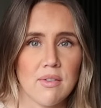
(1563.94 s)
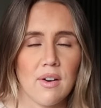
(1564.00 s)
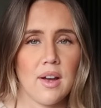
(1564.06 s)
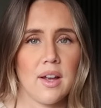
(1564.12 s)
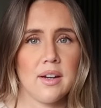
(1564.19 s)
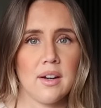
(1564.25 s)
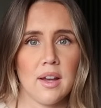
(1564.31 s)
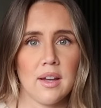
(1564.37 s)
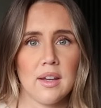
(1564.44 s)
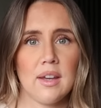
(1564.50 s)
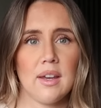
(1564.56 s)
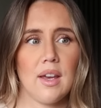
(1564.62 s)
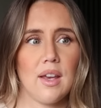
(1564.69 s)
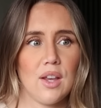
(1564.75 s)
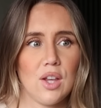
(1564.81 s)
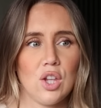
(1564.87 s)
fine. Like,
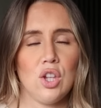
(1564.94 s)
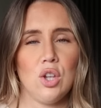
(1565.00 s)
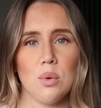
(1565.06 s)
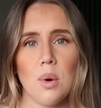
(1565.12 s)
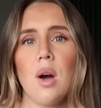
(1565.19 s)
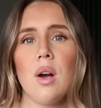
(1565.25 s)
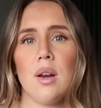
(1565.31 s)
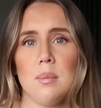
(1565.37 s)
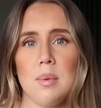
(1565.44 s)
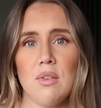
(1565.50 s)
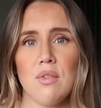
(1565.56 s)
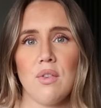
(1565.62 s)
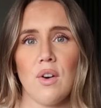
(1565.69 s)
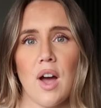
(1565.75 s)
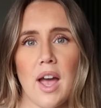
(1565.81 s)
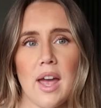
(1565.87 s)
you are gonna be
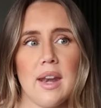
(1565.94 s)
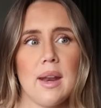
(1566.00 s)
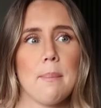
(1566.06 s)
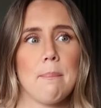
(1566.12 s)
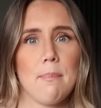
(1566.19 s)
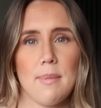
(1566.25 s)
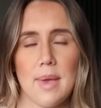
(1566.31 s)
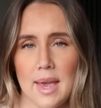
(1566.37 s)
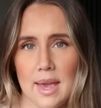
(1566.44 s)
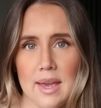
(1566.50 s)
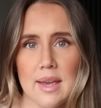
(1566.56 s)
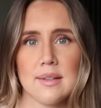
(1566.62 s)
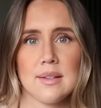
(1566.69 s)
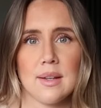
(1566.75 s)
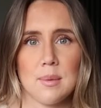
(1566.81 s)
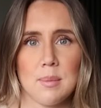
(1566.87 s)
fine. He
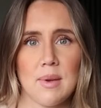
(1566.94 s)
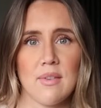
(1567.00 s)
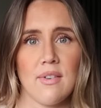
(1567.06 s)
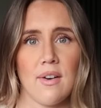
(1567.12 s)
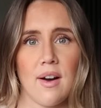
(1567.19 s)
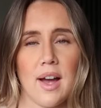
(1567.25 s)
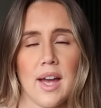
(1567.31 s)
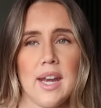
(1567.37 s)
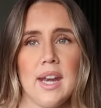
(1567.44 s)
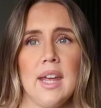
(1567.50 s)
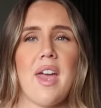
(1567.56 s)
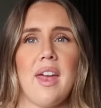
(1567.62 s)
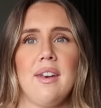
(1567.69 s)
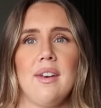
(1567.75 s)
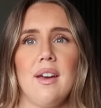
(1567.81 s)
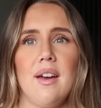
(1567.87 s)
is gonna be fine.
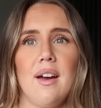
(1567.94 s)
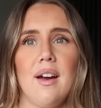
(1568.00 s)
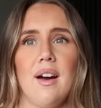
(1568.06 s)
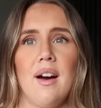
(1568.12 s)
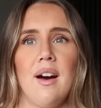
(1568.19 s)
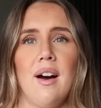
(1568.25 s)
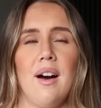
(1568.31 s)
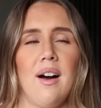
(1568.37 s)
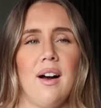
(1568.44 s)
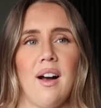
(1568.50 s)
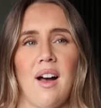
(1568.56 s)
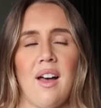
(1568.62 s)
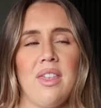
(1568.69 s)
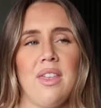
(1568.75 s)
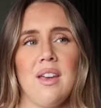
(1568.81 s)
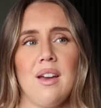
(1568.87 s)
Then
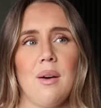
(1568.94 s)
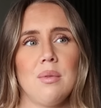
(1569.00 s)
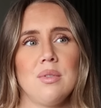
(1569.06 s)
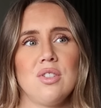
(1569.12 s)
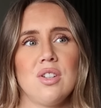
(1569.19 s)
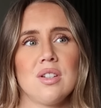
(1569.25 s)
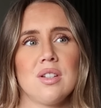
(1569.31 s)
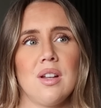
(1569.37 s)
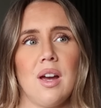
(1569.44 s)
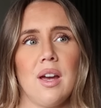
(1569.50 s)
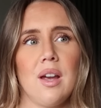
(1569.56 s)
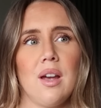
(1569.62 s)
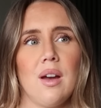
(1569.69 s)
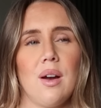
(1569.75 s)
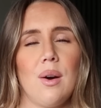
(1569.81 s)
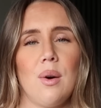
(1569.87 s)
I think I was just
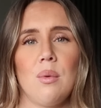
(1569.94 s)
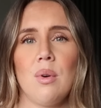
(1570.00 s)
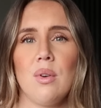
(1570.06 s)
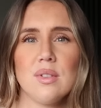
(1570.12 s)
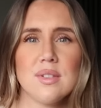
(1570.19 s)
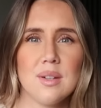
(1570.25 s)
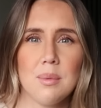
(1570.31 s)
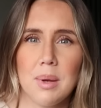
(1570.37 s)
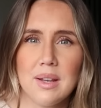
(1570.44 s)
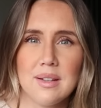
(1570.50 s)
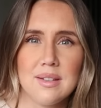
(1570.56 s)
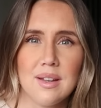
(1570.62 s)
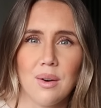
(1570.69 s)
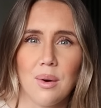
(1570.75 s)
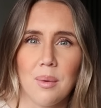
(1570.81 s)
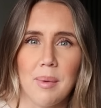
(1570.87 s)
like, what's an
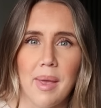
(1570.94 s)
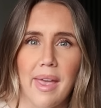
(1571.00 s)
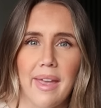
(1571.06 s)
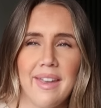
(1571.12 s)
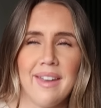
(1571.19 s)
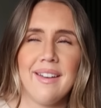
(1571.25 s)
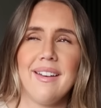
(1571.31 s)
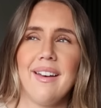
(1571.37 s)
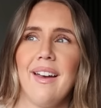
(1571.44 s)
episiotomy?